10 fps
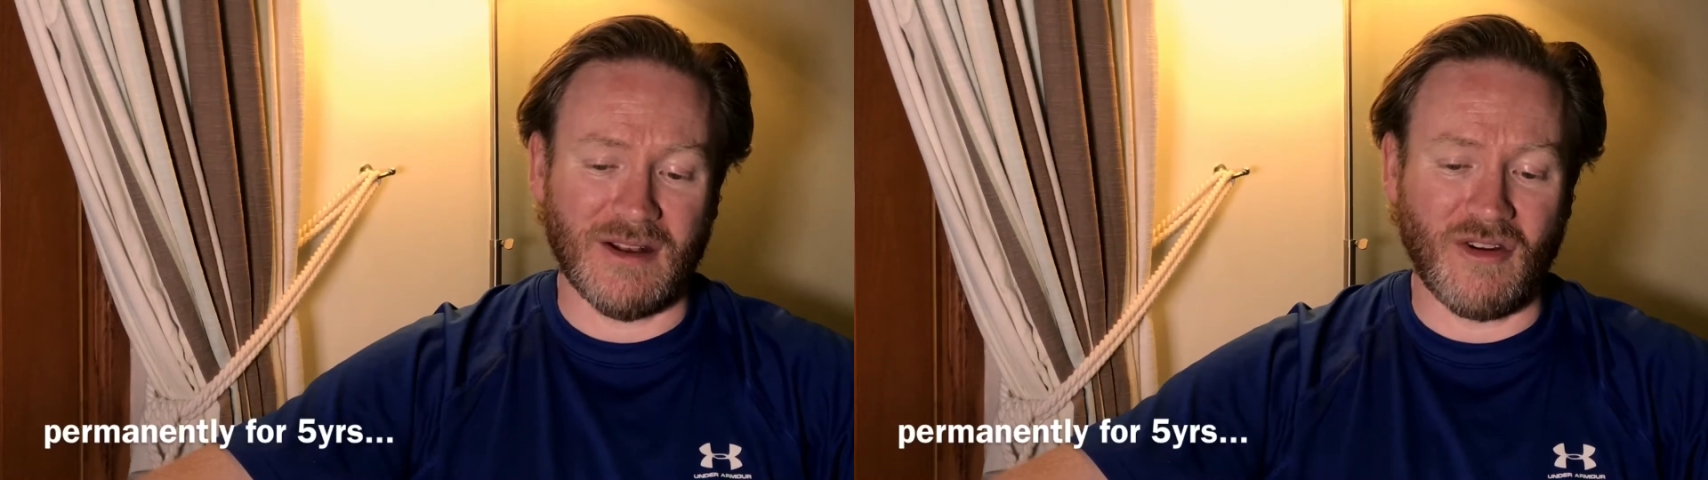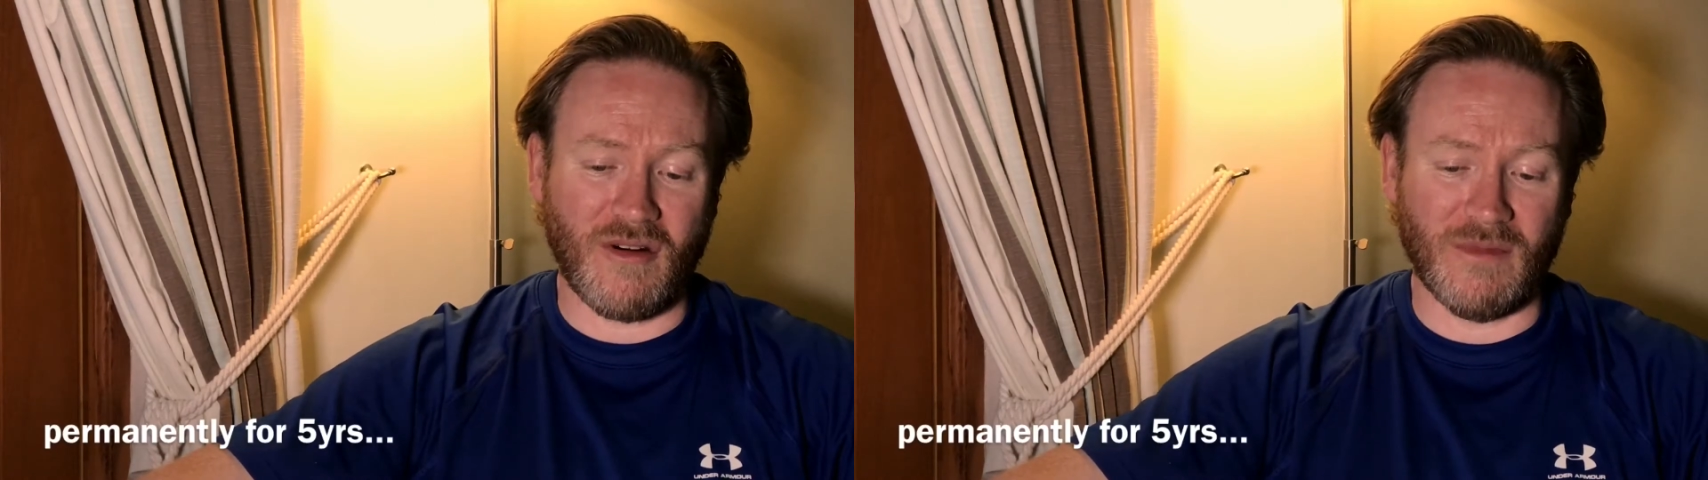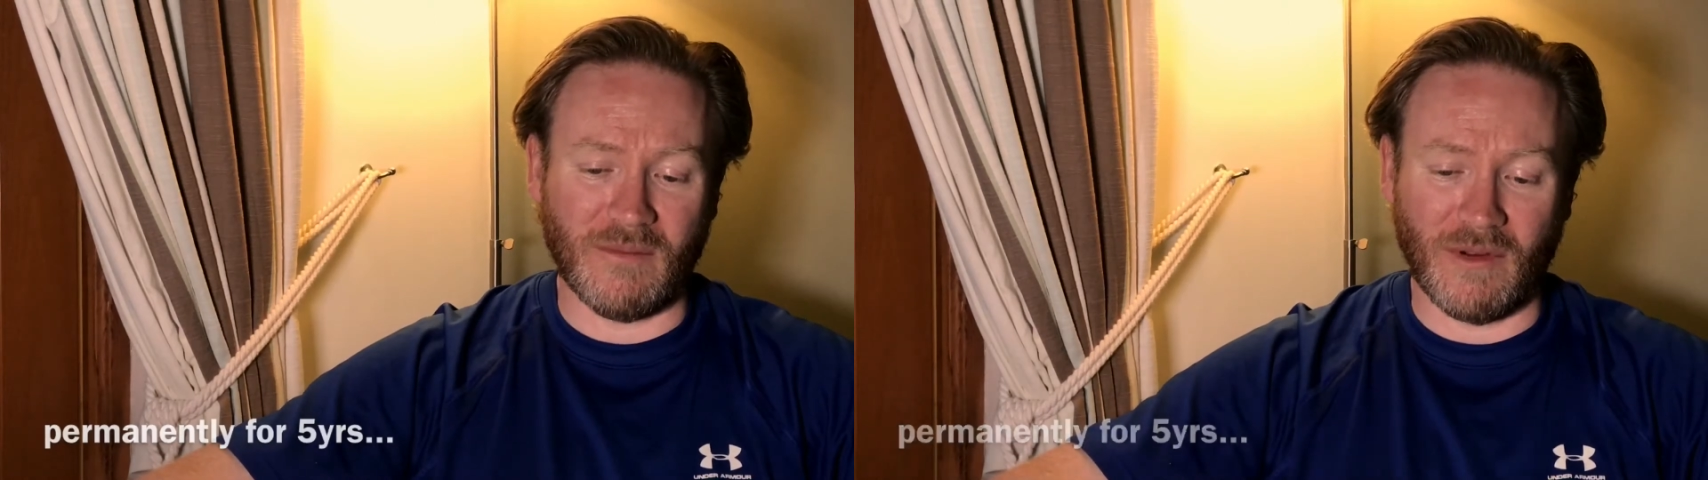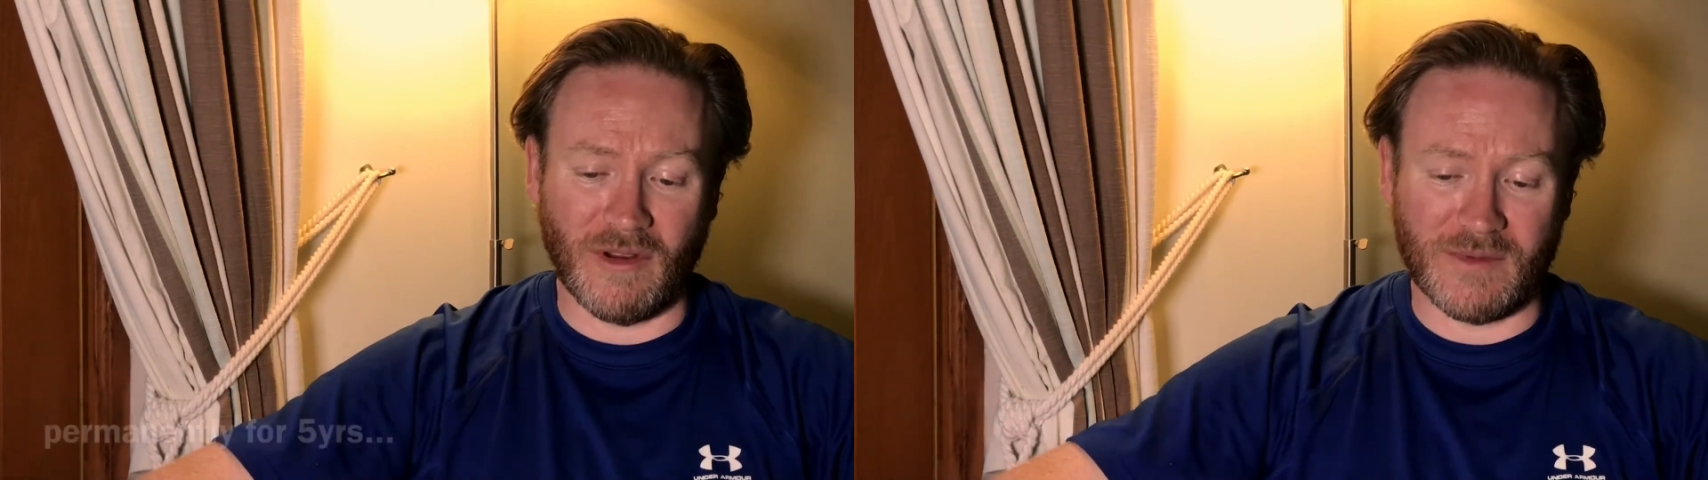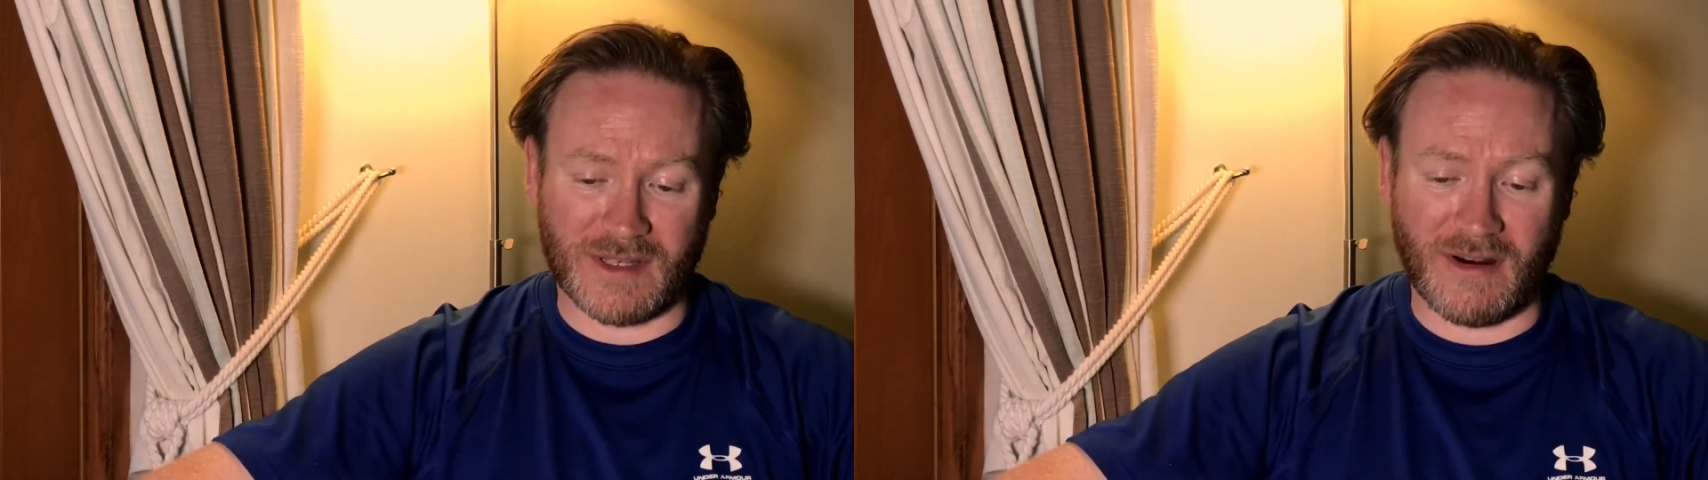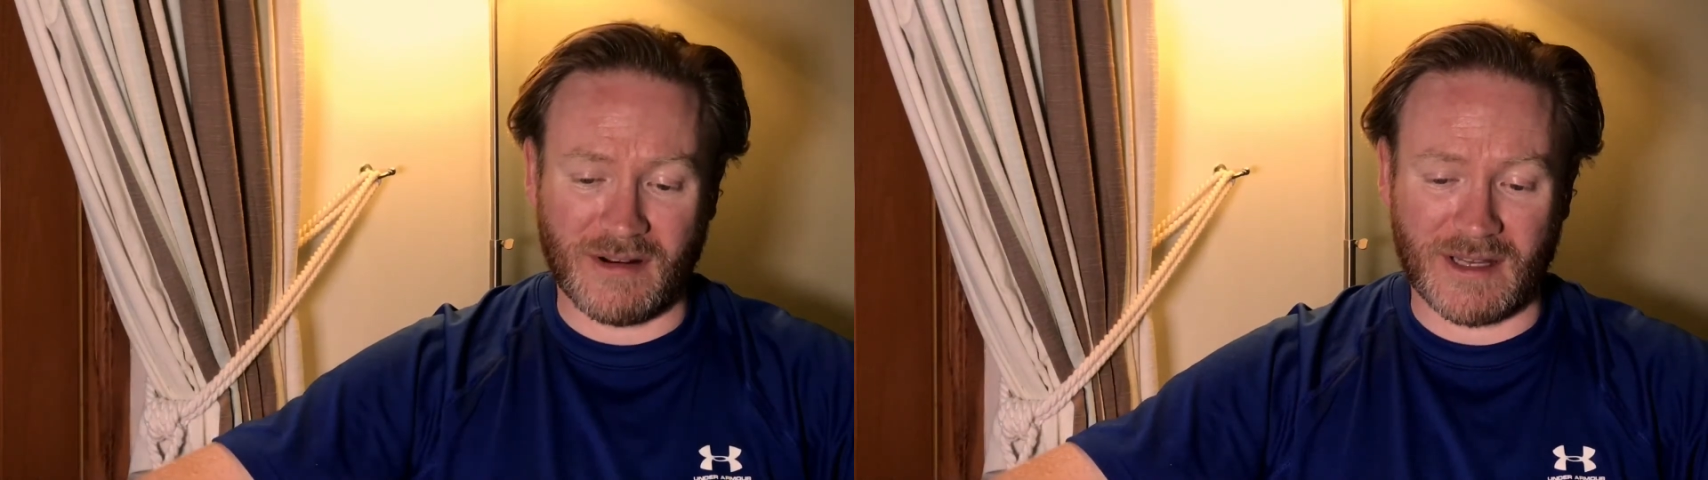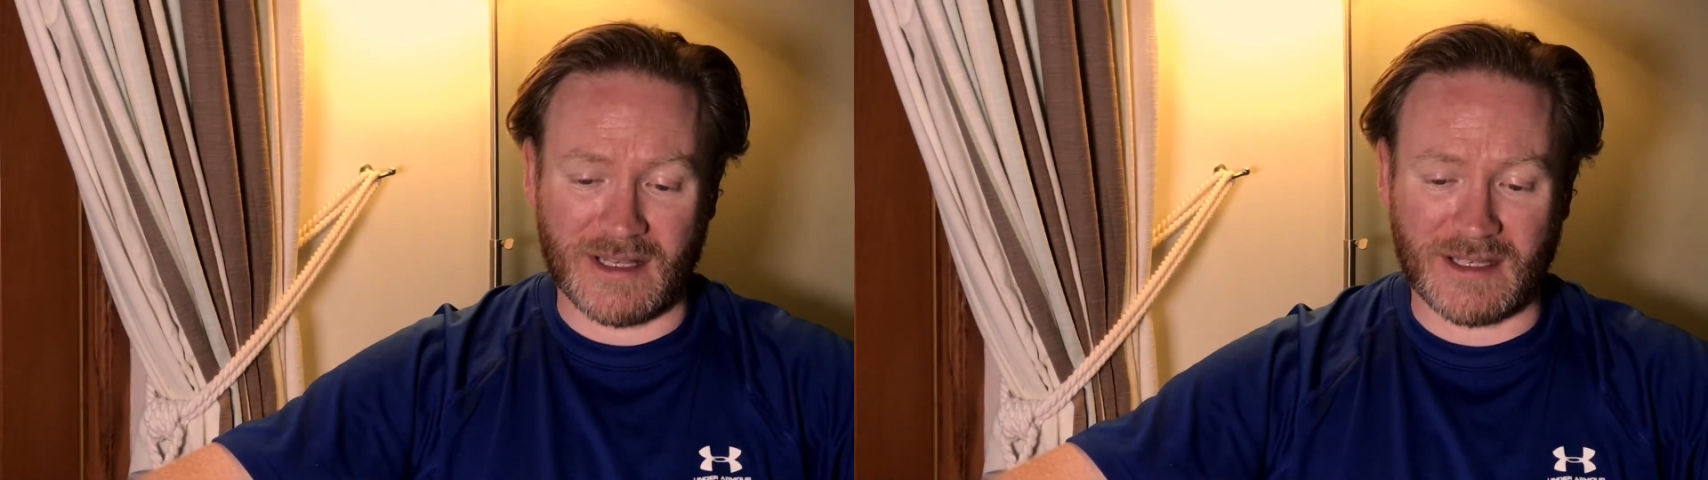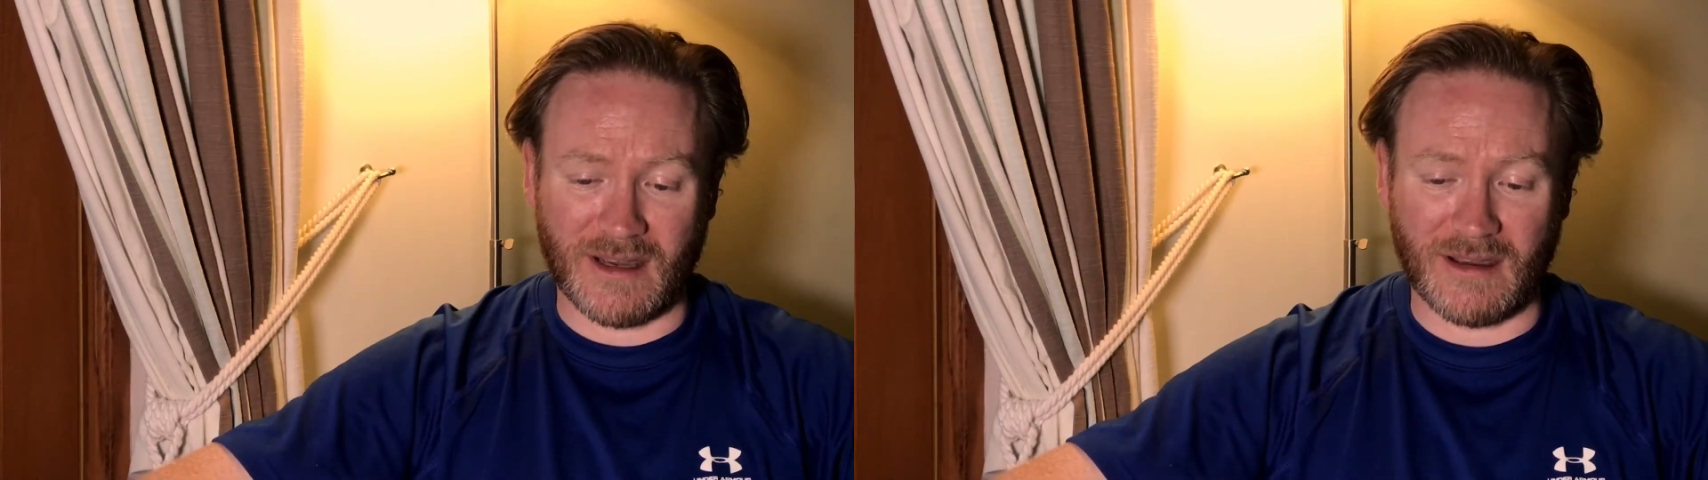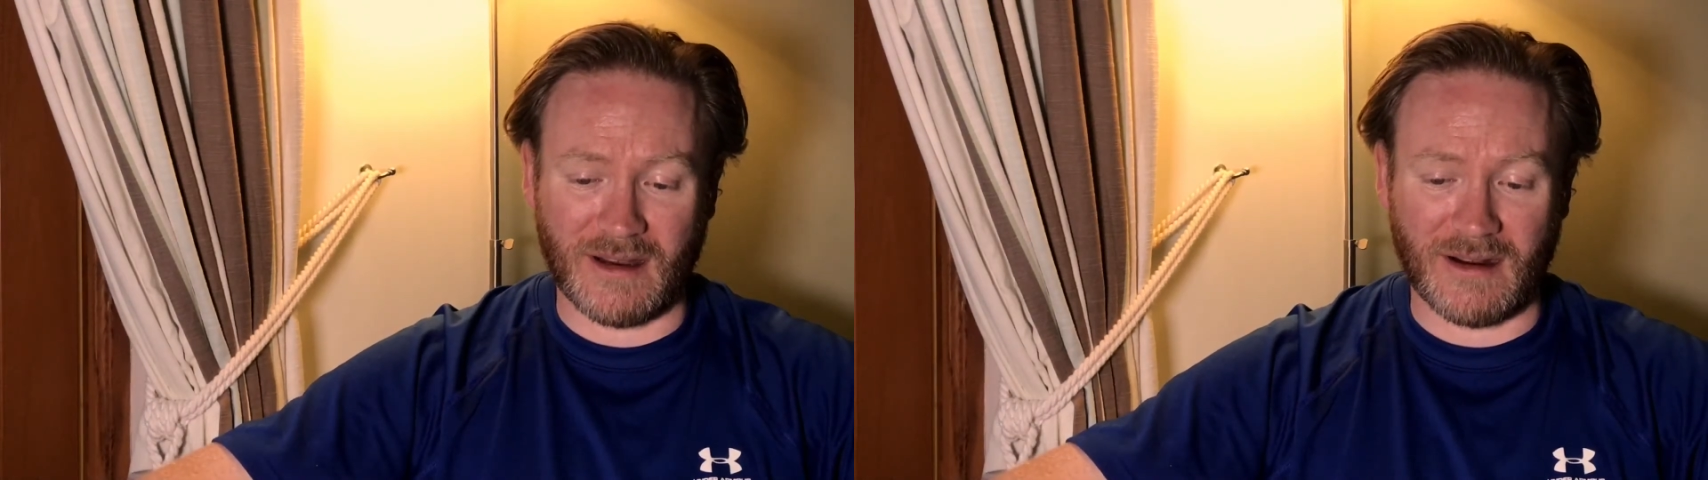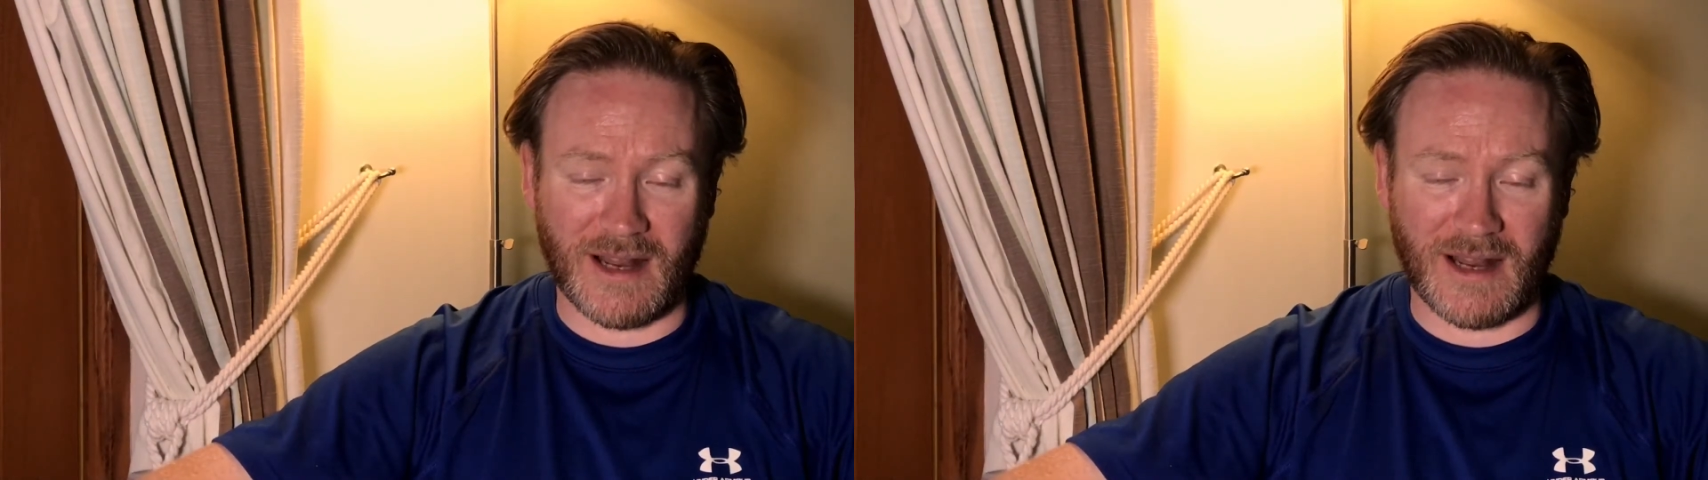Normal bulbs, according to this guy here,